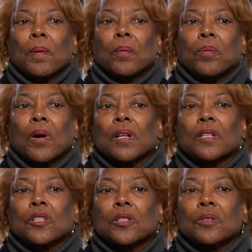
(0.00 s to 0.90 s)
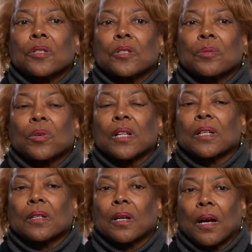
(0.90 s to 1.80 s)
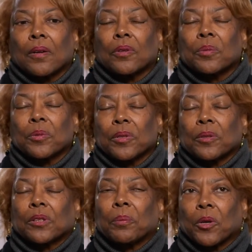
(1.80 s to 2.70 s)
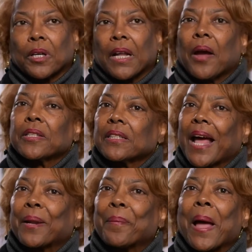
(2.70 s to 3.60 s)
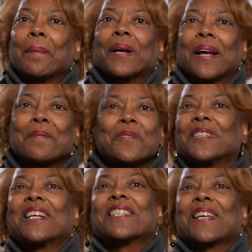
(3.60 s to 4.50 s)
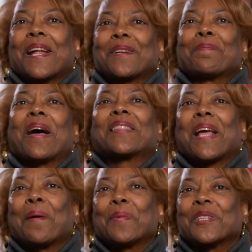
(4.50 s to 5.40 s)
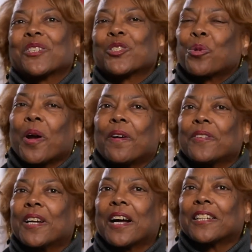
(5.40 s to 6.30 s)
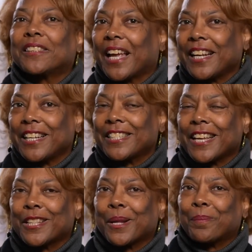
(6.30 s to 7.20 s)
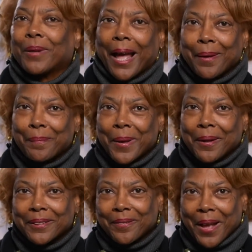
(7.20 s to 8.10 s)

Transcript: one of the students, one of the uh, groups with which I'm working now is in Alabama. I'm really excited about that because it's 12 young ladies in the black belt of